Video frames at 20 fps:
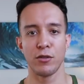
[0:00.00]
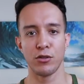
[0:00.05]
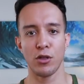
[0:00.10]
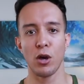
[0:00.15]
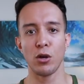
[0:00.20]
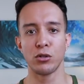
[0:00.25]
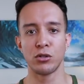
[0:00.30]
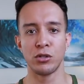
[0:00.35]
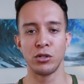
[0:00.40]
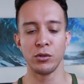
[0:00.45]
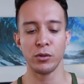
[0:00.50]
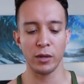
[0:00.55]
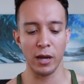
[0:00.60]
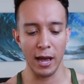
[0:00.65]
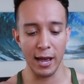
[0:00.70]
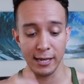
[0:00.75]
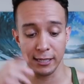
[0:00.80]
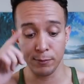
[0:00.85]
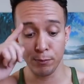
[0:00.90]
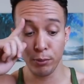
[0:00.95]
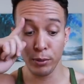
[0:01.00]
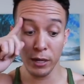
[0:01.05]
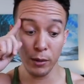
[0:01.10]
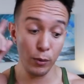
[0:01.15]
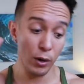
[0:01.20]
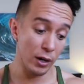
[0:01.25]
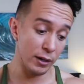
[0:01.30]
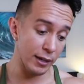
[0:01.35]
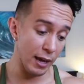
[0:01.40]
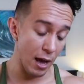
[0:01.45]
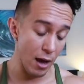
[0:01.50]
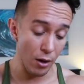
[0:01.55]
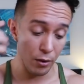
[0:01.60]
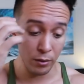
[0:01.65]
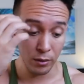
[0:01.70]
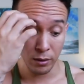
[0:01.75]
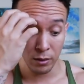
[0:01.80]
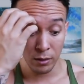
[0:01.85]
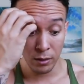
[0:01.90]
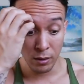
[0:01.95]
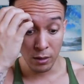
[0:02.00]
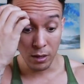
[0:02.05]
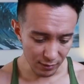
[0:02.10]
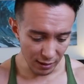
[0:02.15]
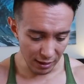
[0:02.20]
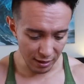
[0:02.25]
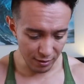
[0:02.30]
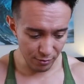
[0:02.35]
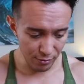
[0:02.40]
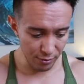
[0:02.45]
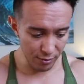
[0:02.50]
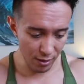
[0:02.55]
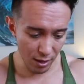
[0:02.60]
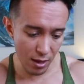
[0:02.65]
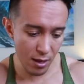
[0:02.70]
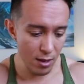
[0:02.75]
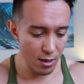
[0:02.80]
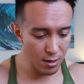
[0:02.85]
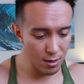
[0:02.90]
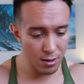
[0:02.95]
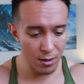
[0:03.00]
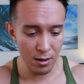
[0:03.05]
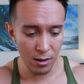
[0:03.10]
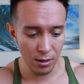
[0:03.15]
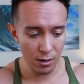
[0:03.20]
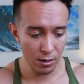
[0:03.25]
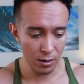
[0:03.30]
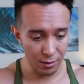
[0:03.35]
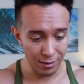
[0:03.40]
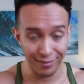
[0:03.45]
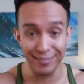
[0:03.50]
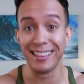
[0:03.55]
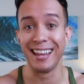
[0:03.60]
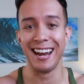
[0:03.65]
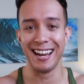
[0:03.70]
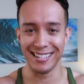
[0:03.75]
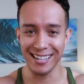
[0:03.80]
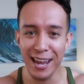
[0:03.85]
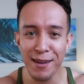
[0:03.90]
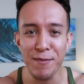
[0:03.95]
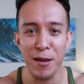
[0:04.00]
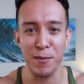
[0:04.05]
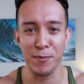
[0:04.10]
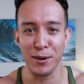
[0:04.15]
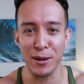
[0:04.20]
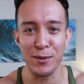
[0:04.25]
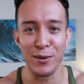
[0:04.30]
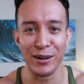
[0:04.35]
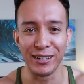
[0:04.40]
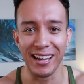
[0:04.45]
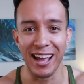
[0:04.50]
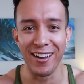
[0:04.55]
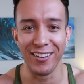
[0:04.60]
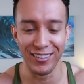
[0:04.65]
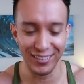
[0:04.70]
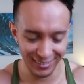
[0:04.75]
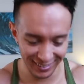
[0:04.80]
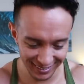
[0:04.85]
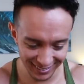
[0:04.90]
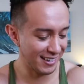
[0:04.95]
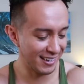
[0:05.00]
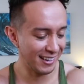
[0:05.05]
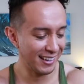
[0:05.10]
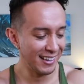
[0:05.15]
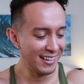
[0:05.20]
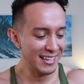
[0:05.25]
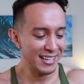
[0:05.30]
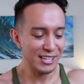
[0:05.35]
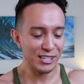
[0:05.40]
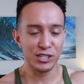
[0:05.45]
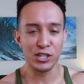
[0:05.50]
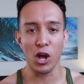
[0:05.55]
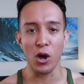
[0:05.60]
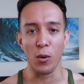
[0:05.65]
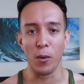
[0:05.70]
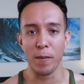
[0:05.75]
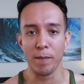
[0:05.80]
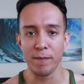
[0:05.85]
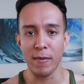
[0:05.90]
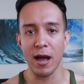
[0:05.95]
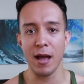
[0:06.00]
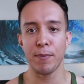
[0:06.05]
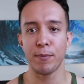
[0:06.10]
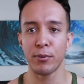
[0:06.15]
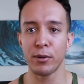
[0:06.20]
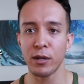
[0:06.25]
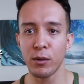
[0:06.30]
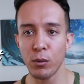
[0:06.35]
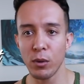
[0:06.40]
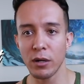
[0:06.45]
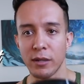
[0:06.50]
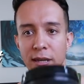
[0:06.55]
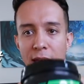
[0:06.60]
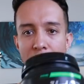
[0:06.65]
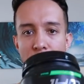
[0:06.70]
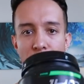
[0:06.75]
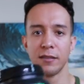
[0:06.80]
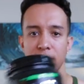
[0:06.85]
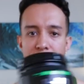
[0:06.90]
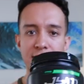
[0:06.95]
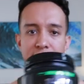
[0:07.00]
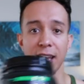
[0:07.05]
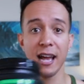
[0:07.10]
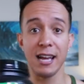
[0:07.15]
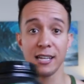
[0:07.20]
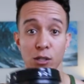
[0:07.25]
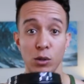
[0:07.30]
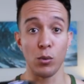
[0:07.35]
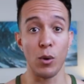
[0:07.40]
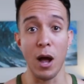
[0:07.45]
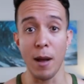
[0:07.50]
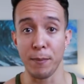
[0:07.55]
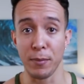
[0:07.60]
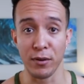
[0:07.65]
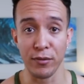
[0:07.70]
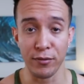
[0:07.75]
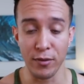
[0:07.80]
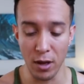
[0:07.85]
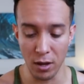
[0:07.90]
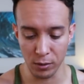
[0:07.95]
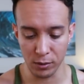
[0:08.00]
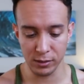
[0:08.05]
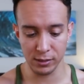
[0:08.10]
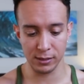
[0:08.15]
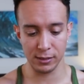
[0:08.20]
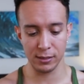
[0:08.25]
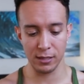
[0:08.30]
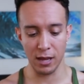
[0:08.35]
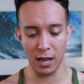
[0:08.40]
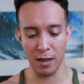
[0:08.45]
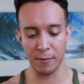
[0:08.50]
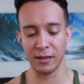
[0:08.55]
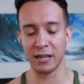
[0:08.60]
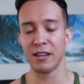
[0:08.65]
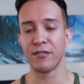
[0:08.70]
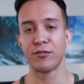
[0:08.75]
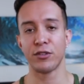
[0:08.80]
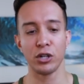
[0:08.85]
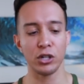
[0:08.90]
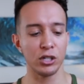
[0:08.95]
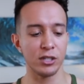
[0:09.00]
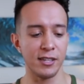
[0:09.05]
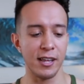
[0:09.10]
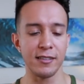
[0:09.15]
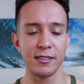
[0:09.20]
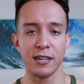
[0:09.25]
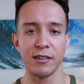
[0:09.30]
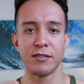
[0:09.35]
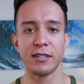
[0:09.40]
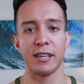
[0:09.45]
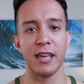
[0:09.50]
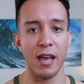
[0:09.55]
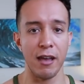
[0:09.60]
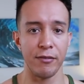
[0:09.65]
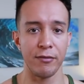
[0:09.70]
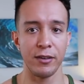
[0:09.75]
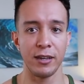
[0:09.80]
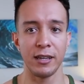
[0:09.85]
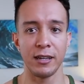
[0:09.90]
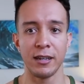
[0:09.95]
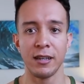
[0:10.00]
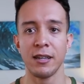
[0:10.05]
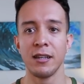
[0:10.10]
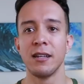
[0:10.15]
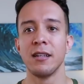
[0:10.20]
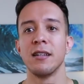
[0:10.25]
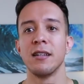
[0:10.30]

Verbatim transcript: Those two guys pre-workout and then, then I take my pre-workout. So, my pre-workout. This guy's a whopper, folks. I mean, if you're sensitive to caffeine,